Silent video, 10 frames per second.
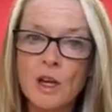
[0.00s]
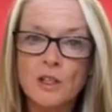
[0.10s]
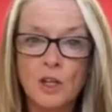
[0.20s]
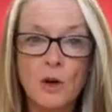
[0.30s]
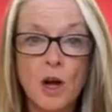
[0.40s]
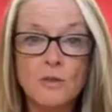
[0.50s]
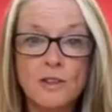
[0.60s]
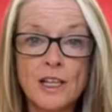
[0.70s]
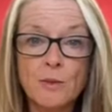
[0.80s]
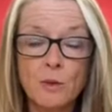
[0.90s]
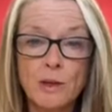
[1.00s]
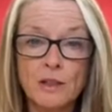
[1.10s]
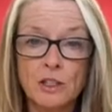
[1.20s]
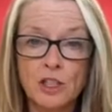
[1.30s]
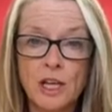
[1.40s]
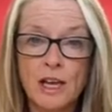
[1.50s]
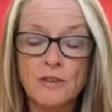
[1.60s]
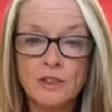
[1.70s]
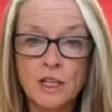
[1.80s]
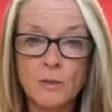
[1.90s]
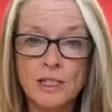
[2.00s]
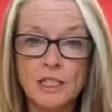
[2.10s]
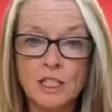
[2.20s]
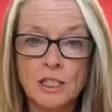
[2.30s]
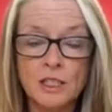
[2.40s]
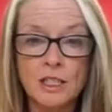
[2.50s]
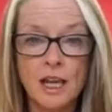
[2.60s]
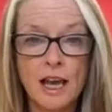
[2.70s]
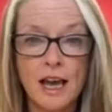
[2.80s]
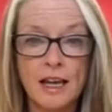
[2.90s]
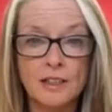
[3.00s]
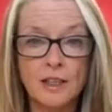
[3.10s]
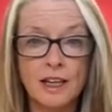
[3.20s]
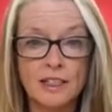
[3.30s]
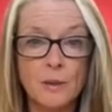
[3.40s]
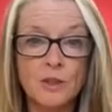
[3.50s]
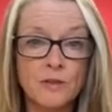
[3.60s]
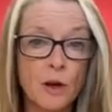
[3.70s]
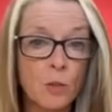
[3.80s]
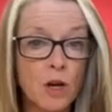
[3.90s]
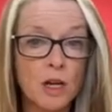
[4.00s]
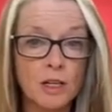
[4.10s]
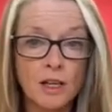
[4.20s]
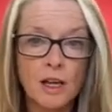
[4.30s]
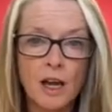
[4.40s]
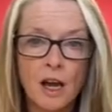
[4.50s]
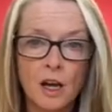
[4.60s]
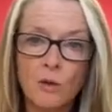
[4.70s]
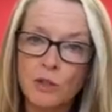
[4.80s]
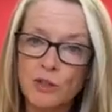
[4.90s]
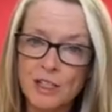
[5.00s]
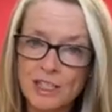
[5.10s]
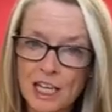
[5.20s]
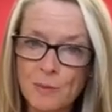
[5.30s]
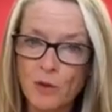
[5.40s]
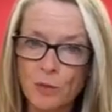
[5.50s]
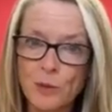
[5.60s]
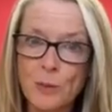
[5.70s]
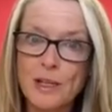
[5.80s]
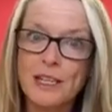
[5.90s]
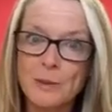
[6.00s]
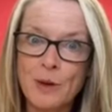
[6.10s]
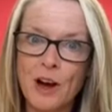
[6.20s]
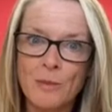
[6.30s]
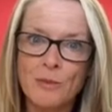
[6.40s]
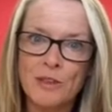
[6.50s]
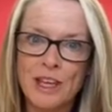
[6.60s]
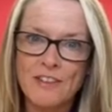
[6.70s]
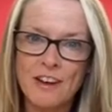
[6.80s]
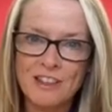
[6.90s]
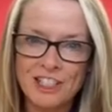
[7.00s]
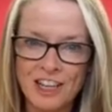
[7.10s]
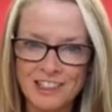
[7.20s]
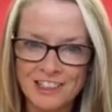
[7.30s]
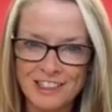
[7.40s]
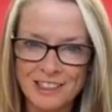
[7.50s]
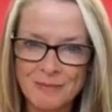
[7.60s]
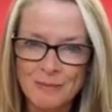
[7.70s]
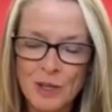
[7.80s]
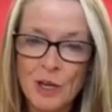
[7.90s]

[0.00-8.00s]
So hopefully we'll be able to share video messages and examples of our work, along with trying to keep up with the PE department with their various challenges.